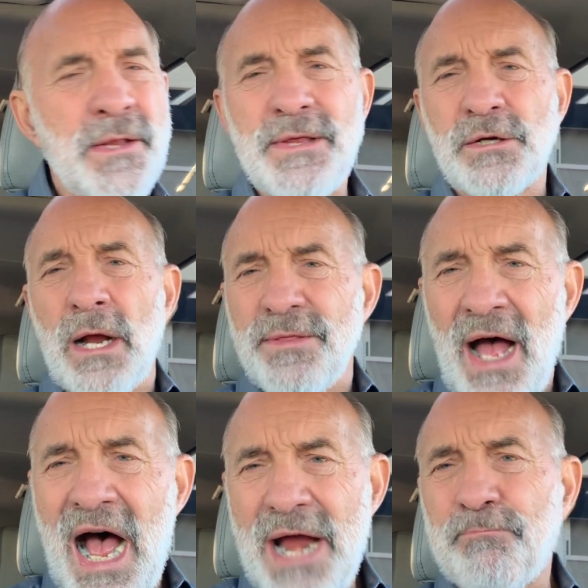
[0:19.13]
the, the
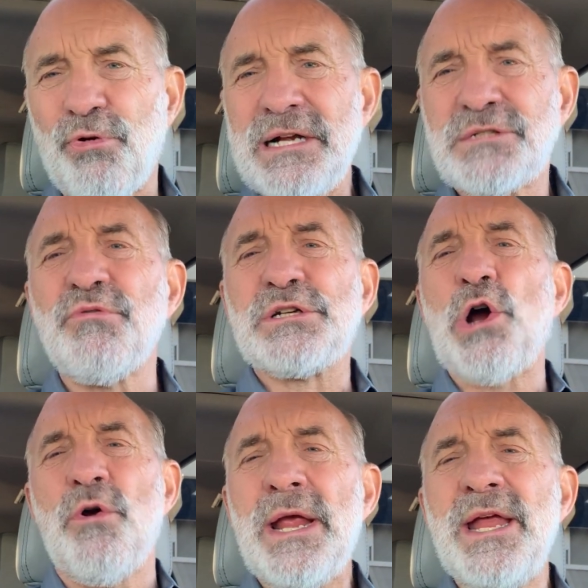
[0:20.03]
high priest would
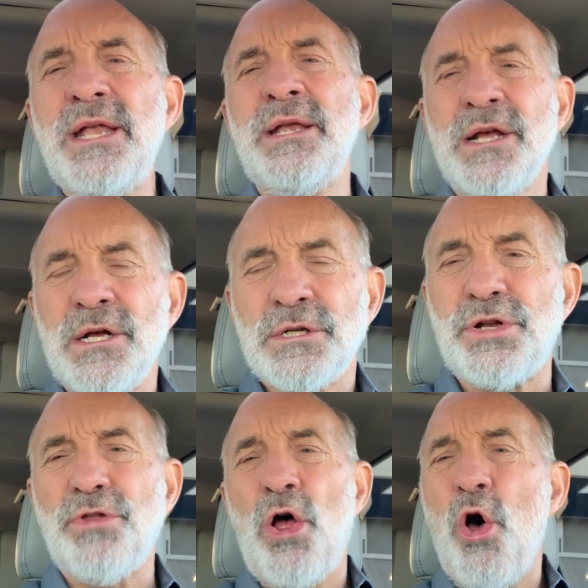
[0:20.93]
go in
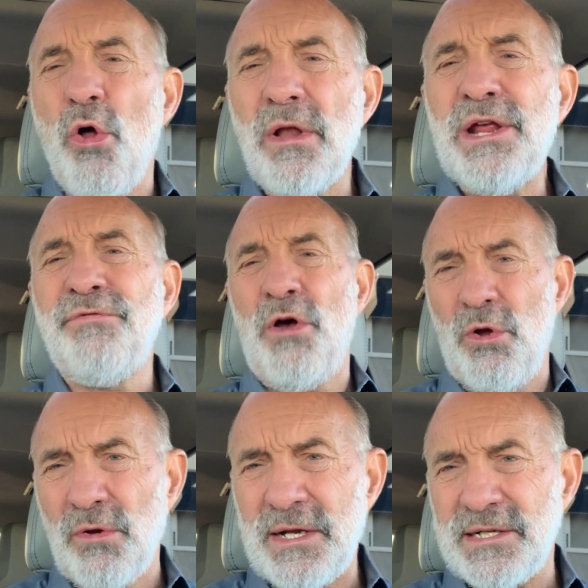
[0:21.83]
to the Holy of
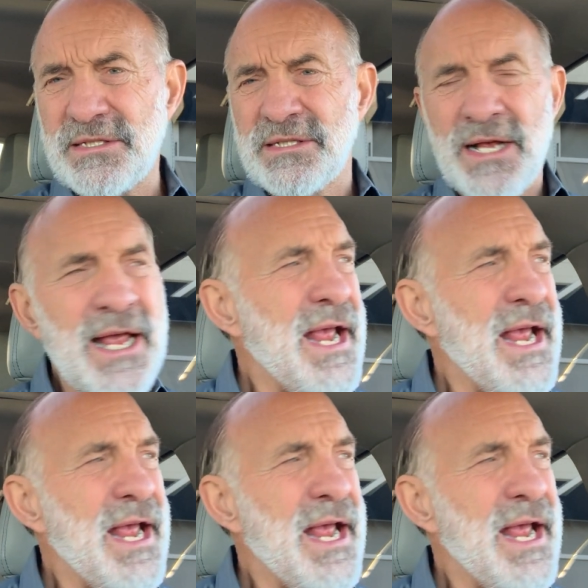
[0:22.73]
Holies